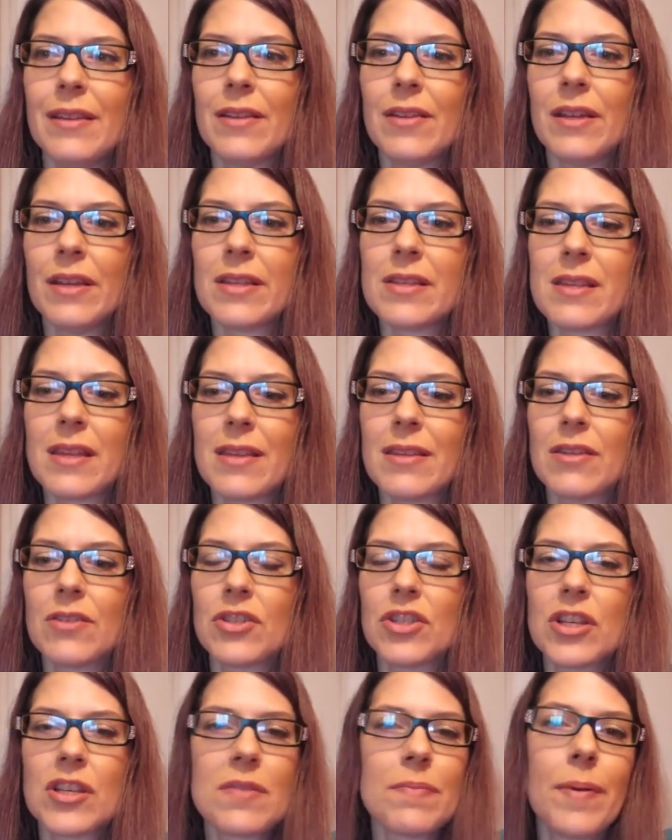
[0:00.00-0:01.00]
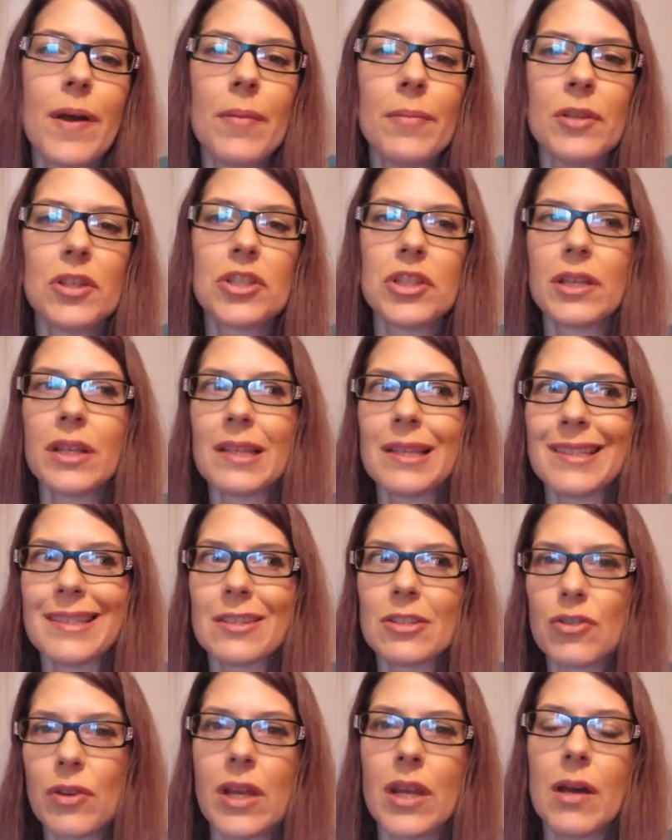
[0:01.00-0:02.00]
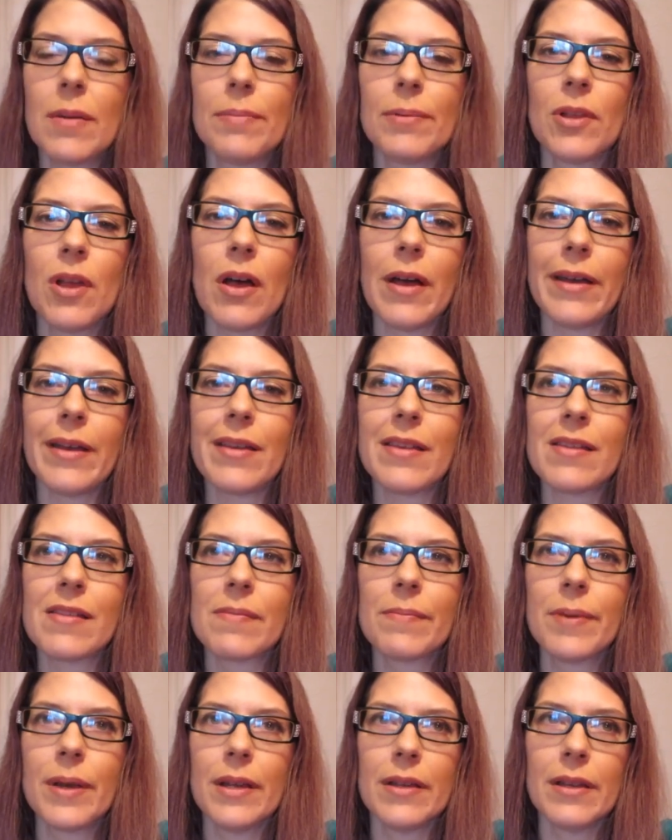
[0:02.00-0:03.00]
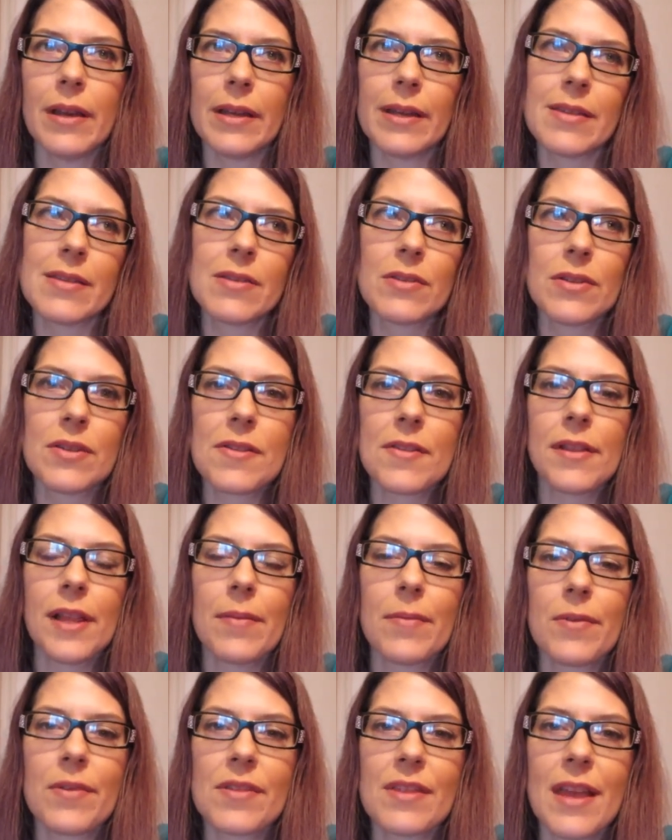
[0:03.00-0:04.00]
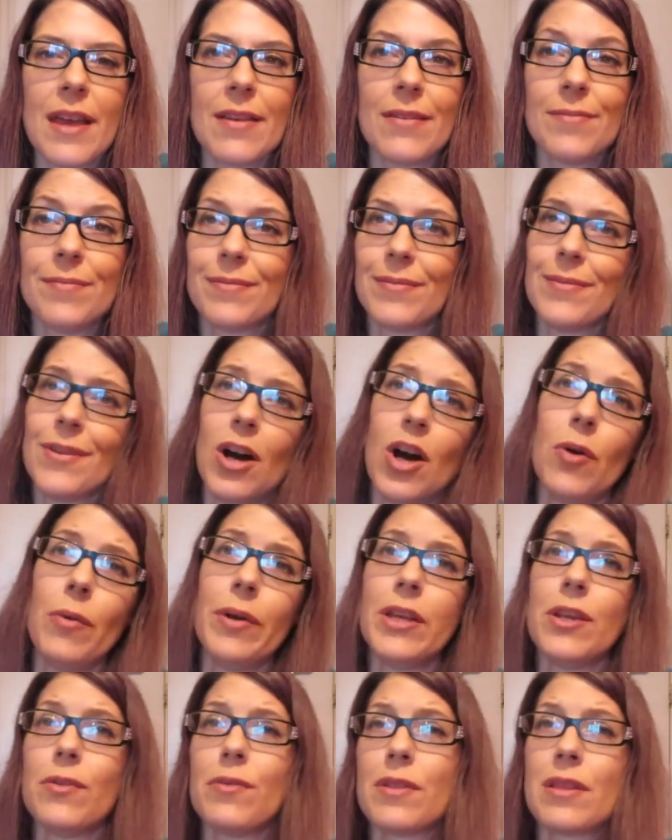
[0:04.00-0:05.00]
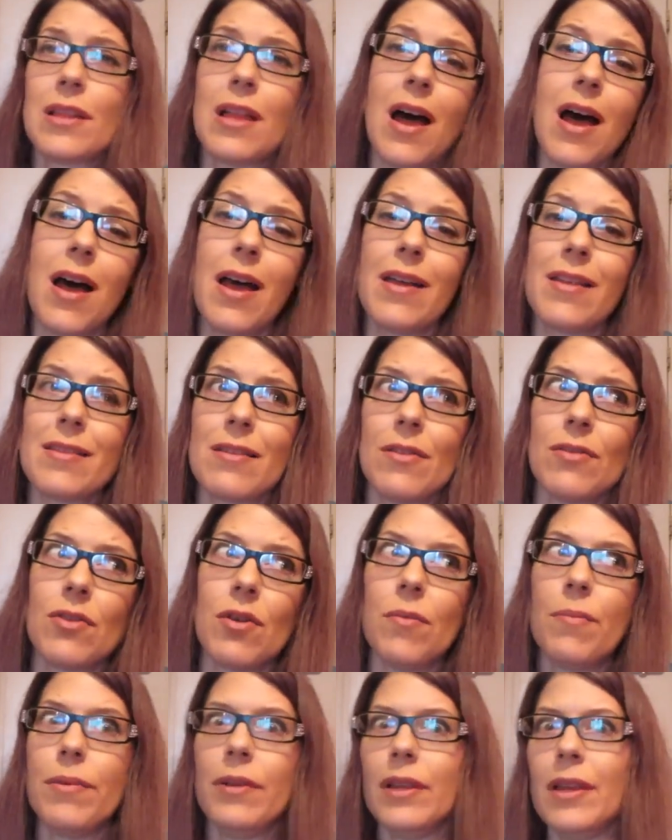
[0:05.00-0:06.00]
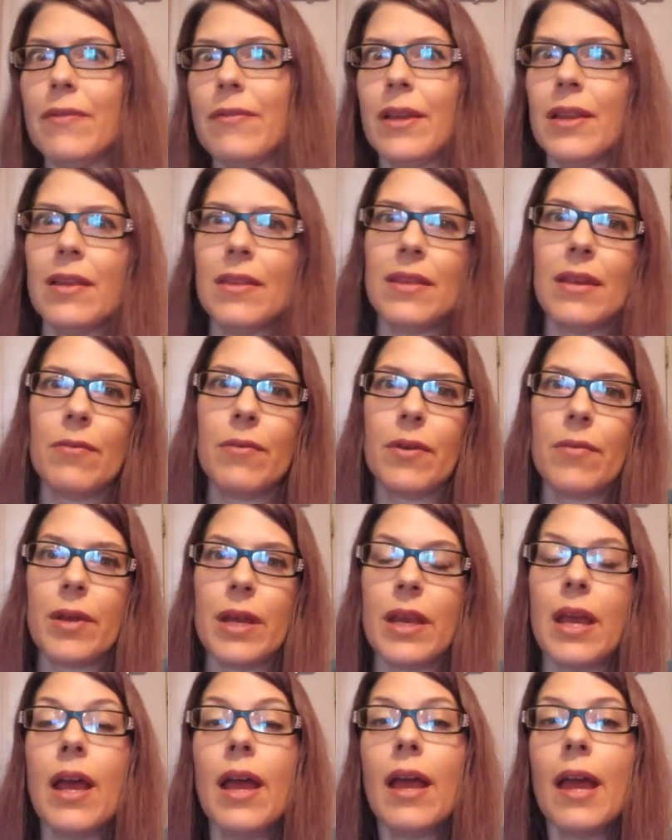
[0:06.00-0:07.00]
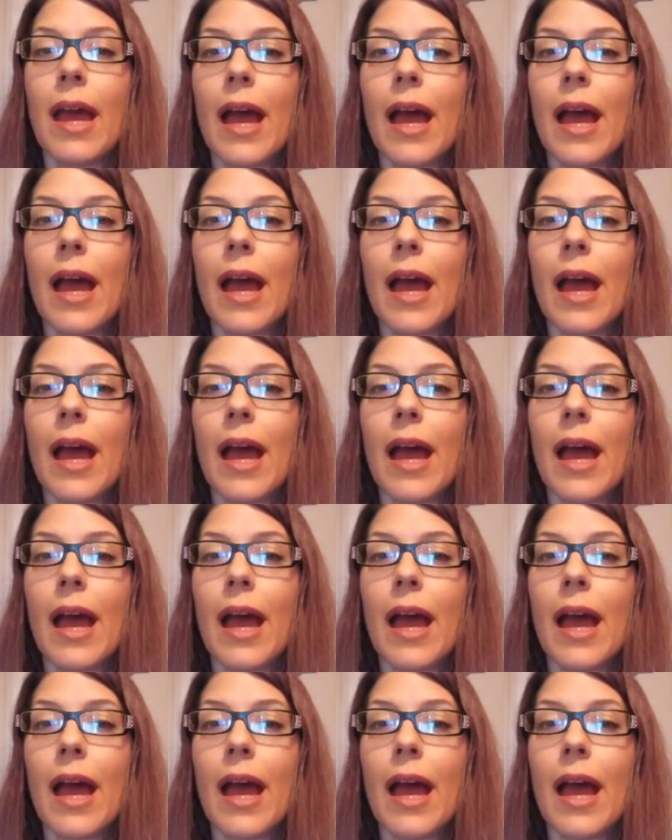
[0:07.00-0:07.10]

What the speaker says: It's like they're just publishing straight up lies, but I guess their disclaimer is that all we do is lie, so don't believe anything we read.